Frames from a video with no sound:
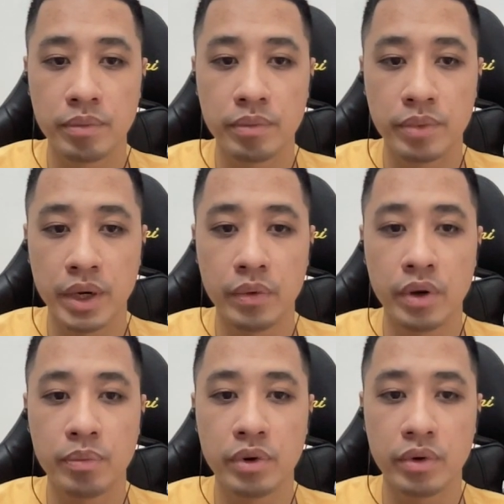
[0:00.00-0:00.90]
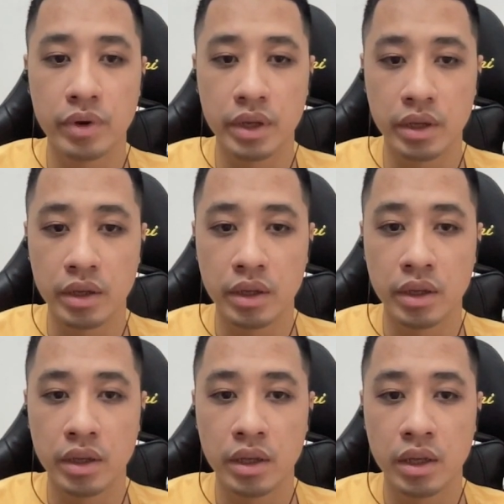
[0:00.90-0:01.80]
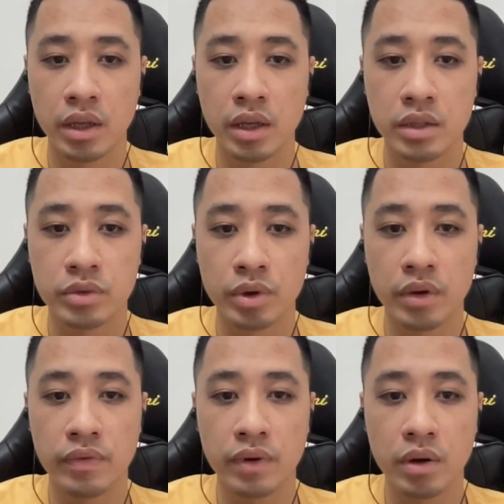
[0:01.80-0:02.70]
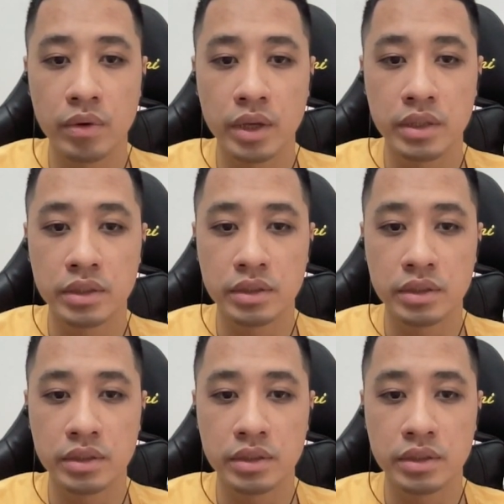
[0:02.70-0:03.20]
periphery, typhoid, and